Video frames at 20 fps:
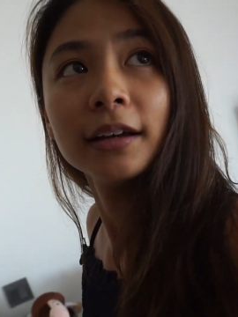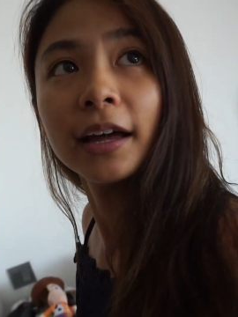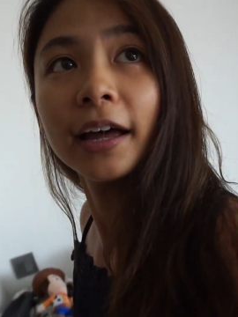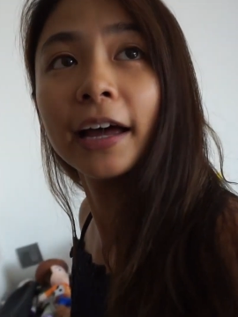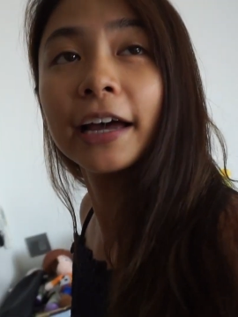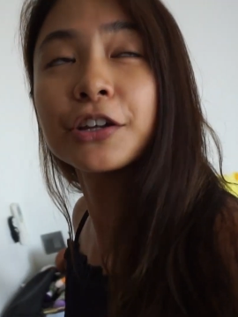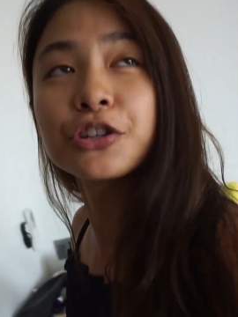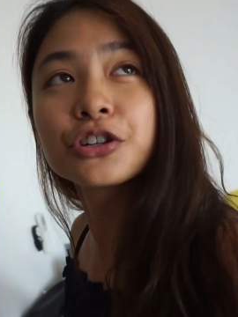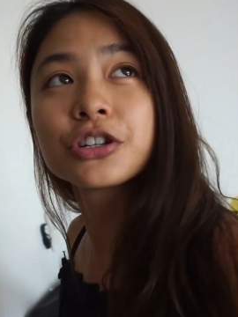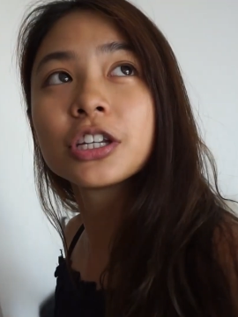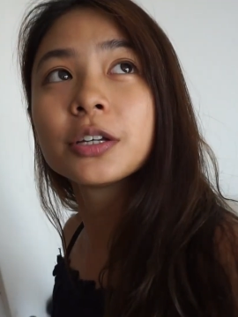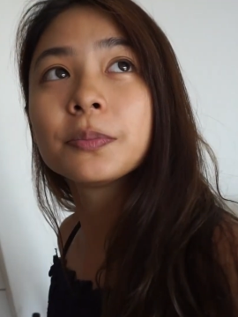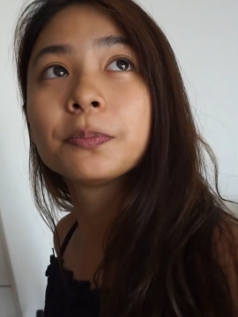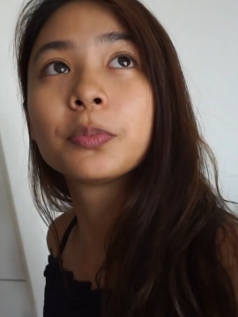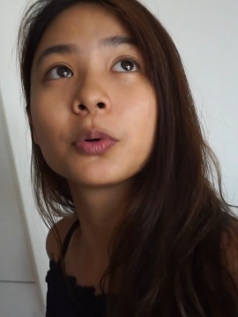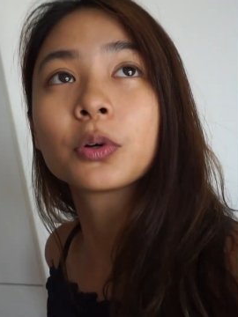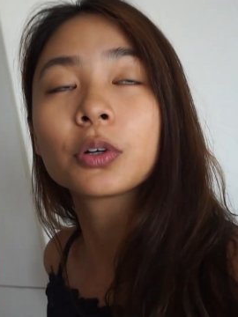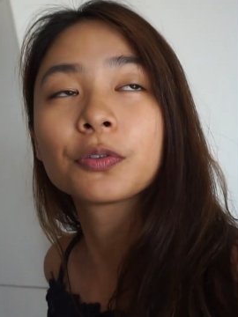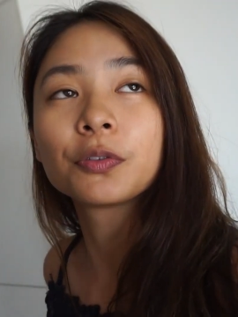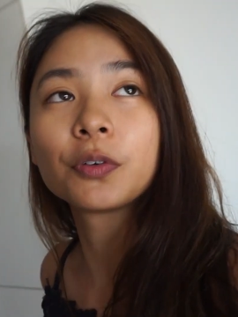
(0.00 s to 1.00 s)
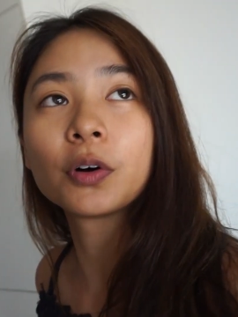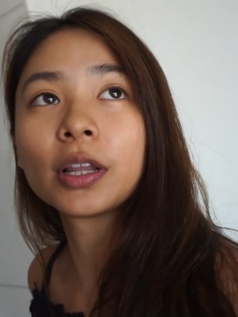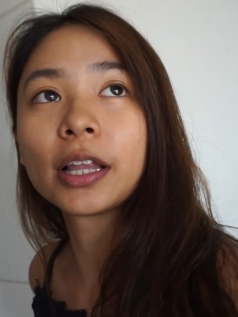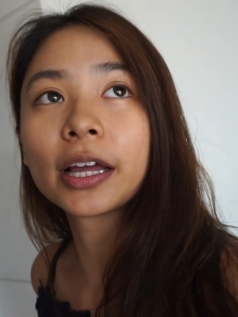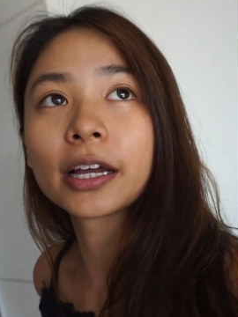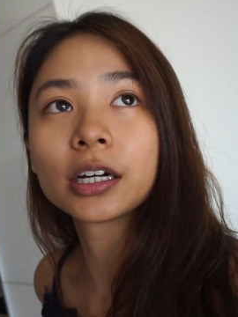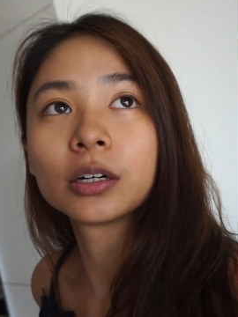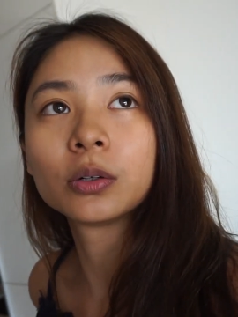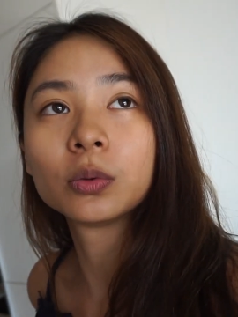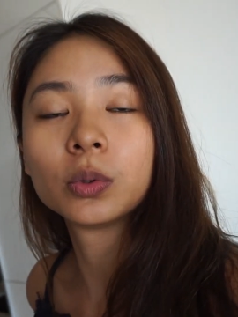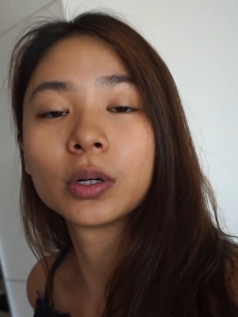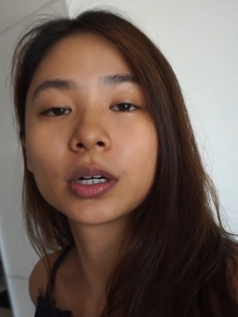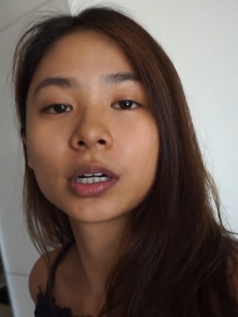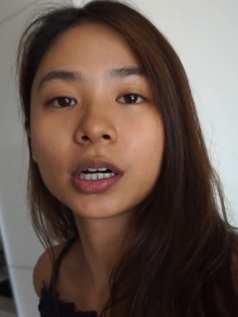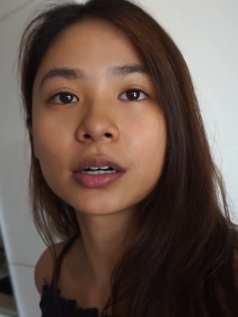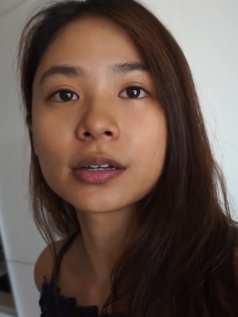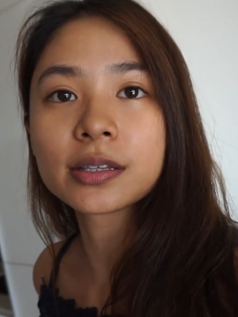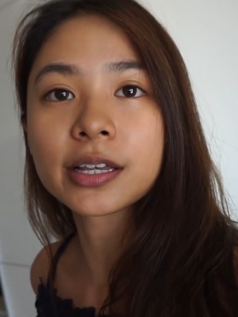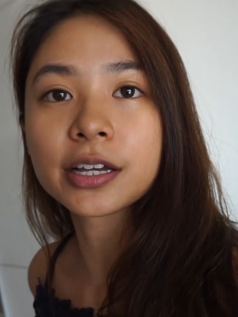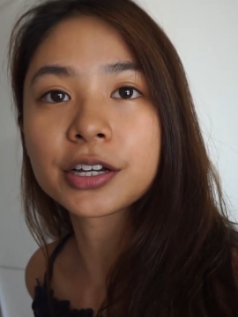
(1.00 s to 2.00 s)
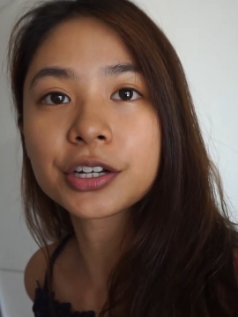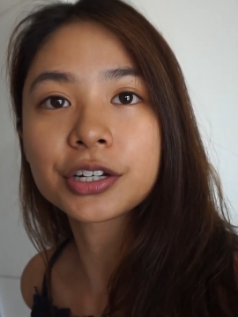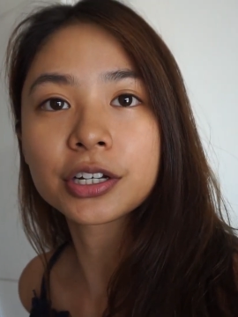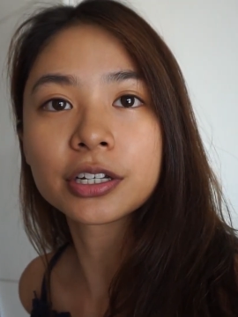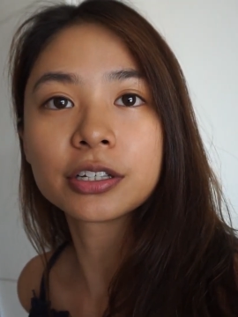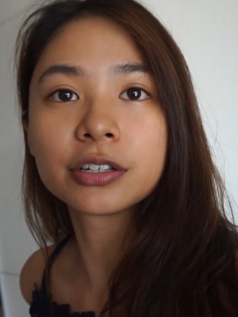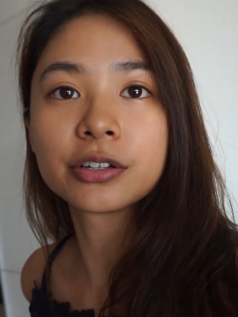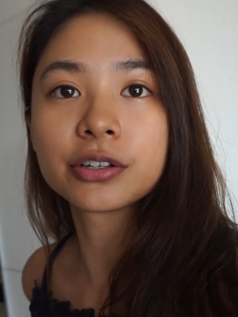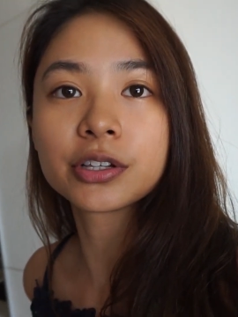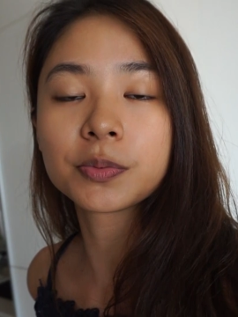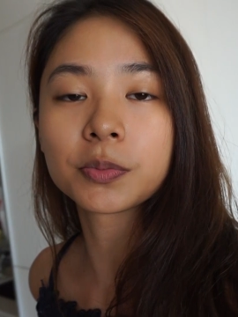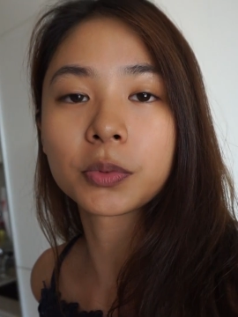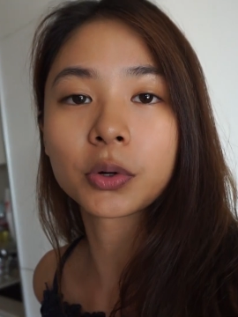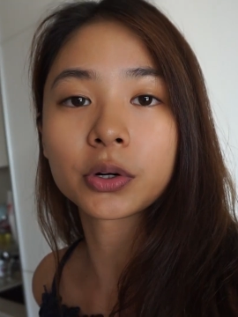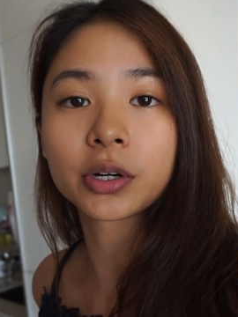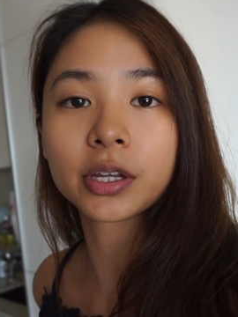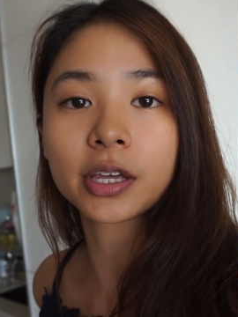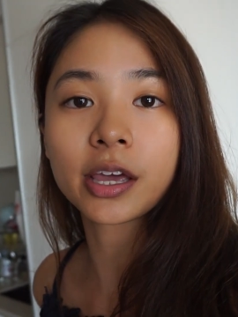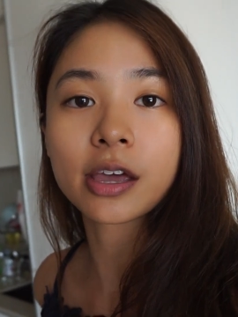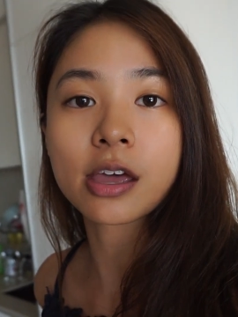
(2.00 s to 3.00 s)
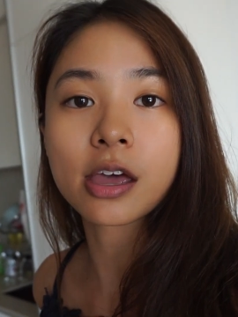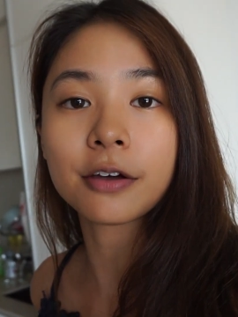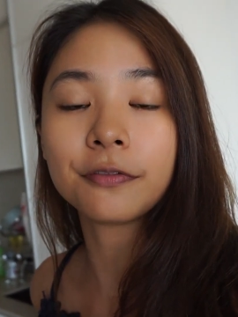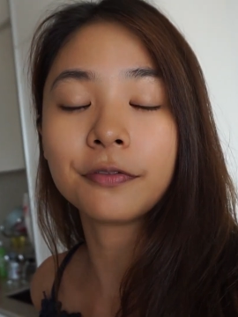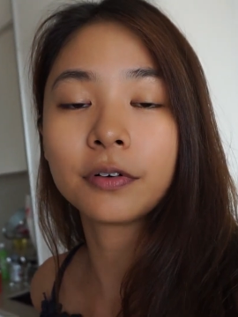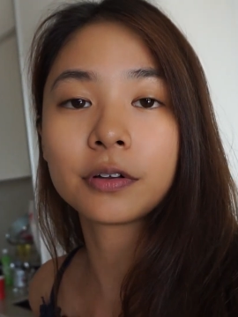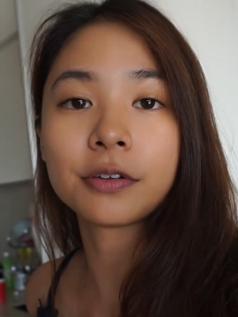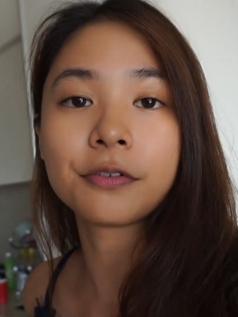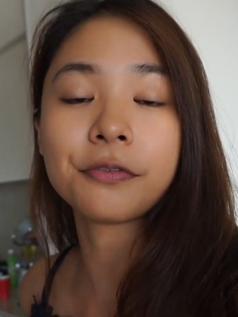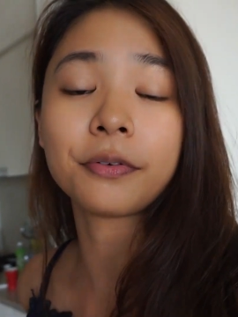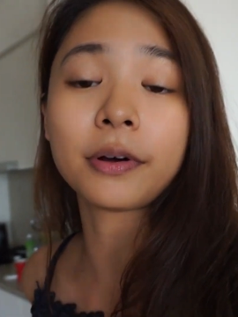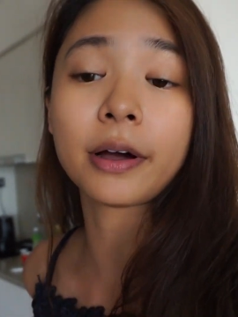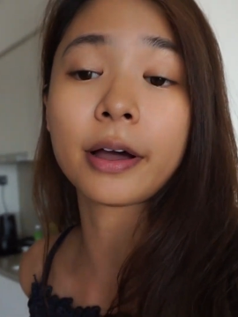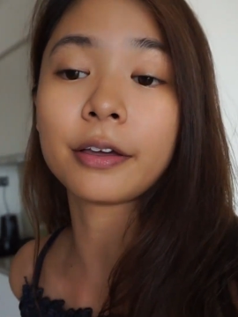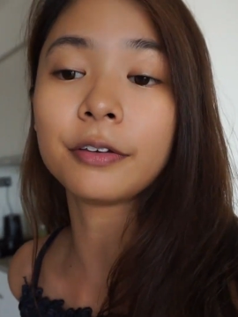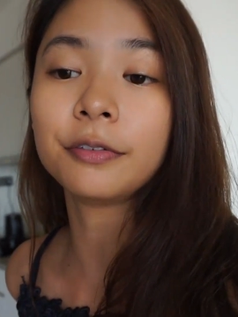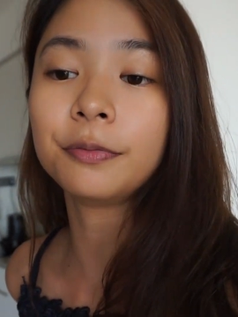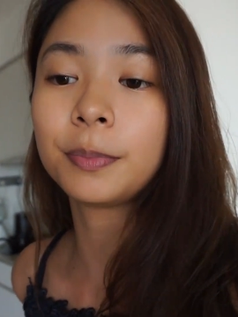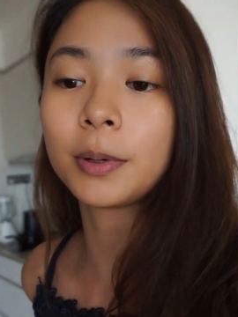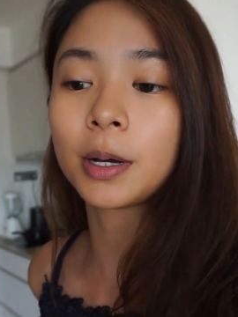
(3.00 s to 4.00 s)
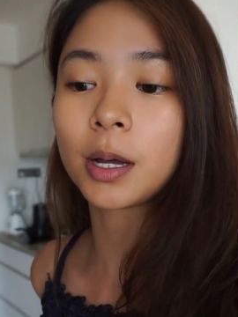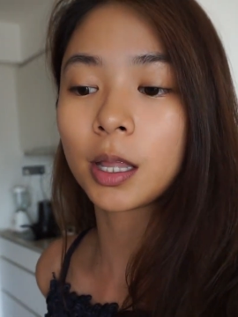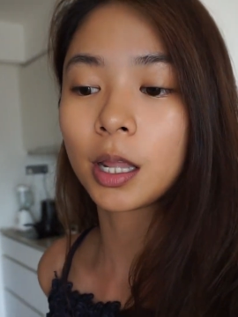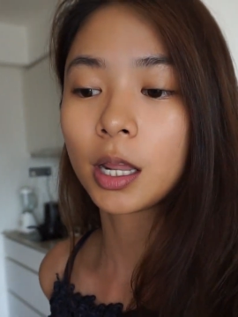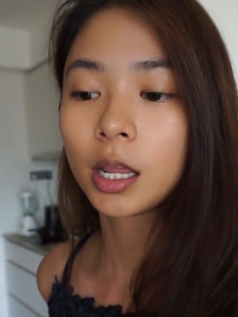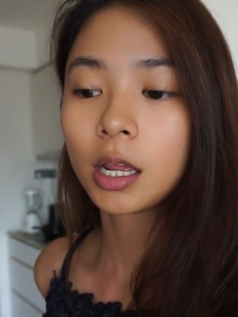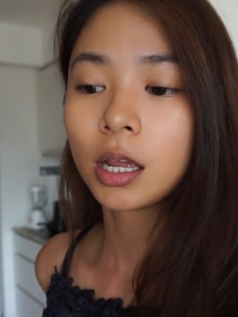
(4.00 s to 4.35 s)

I actually booked for like a workout session this morning at F45 but